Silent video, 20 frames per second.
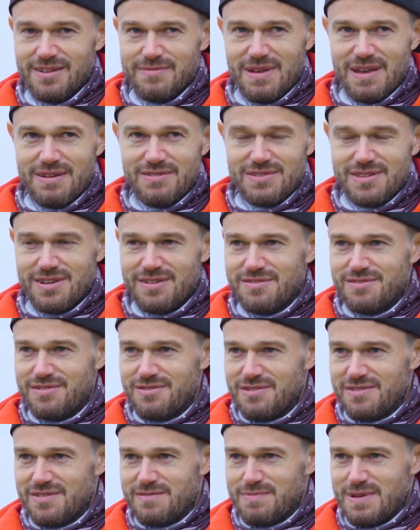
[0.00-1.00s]
Hearing those
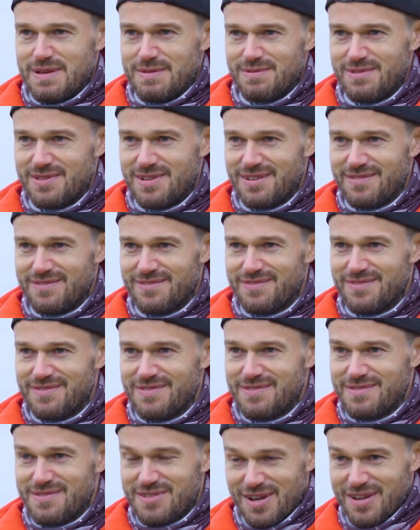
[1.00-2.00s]
stories of people that have
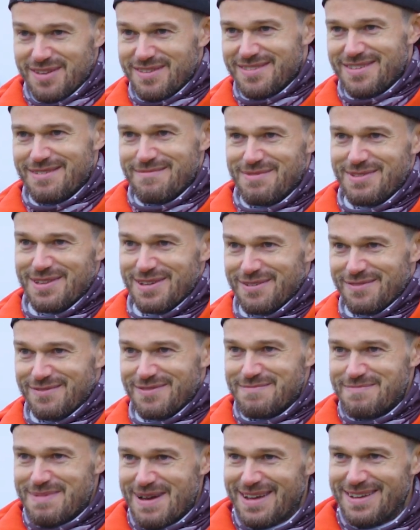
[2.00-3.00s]
done something off
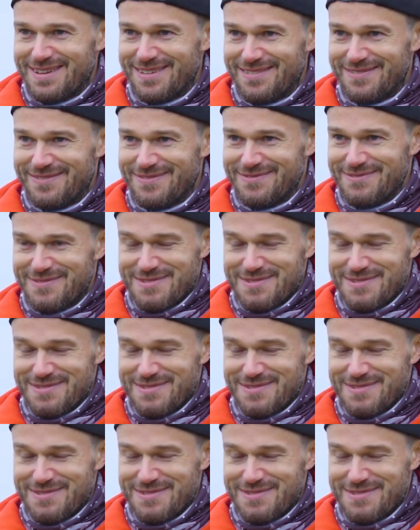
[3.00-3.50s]
the back of